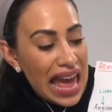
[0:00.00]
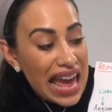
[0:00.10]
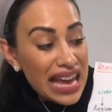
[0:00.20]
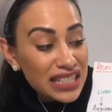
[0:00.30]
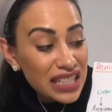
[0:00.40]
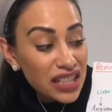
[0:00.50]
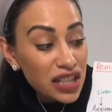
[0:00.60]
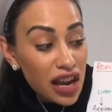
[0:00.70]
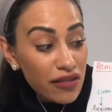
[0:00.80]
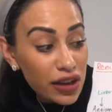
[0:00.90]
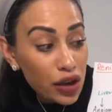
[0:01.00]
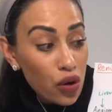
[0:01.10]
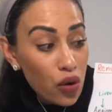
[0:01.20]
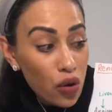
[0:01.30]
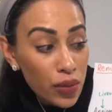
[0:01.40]
antidiuretic
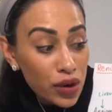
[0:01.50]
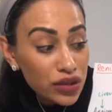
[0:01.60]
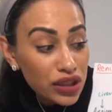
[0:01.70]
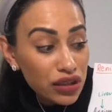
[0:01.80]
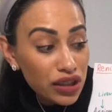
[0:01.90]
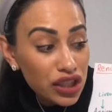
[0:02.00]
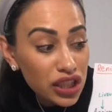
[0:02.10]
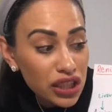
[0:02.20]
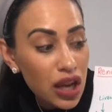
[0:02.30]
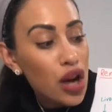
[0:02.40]
hormone secretion,